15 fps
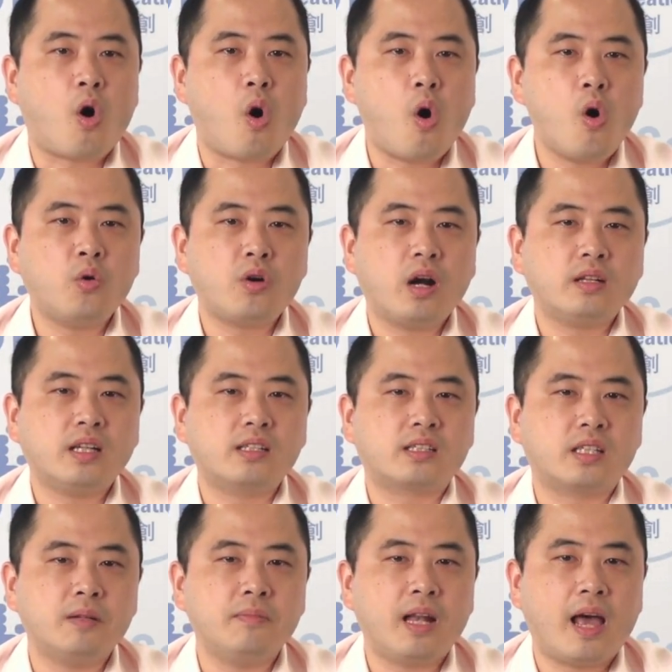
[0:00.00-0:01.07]
all running
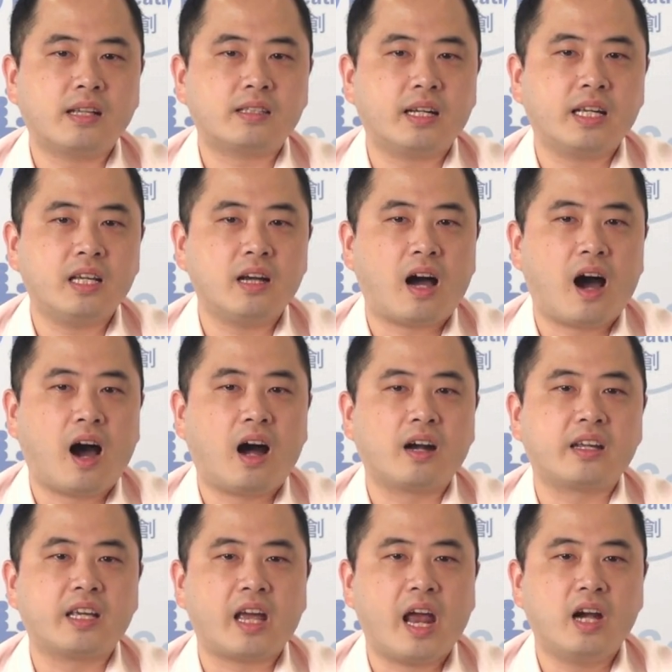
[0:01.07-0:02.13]
seamlessly on
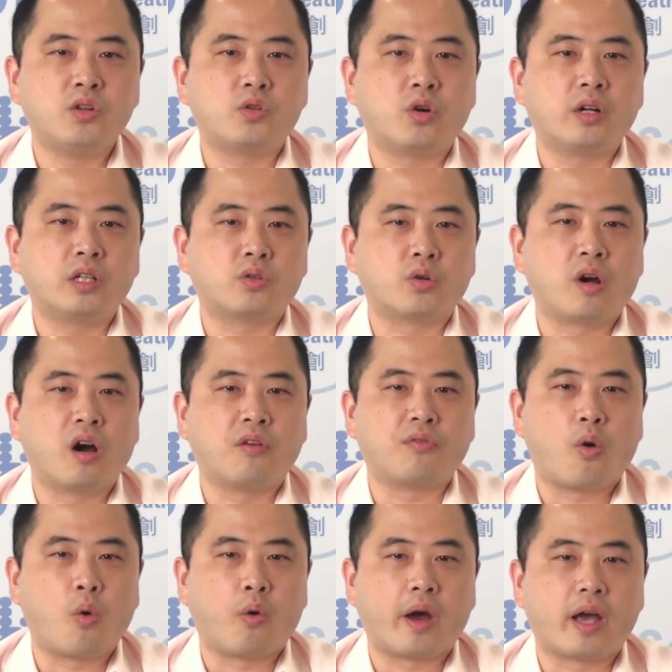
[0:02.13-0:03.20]
the Android
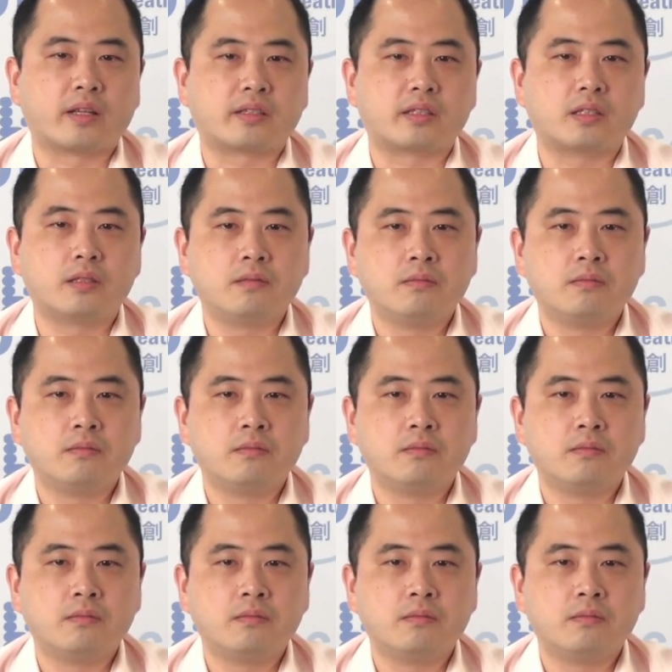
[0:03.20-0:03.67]
12 OS.